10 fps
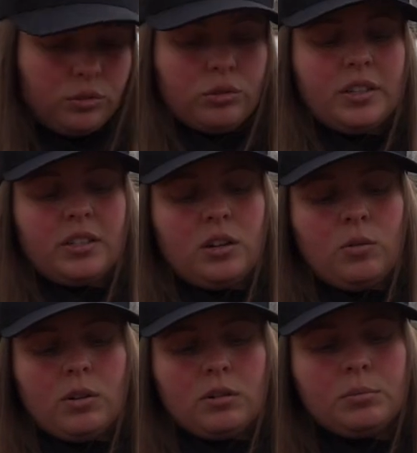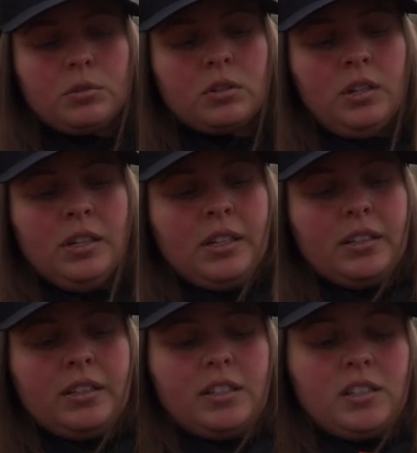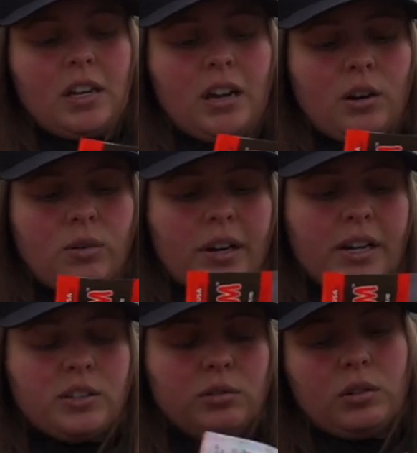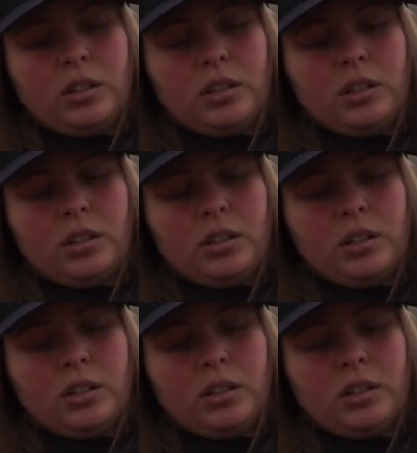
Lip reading: straight tail worms. This is Tackle Warehouse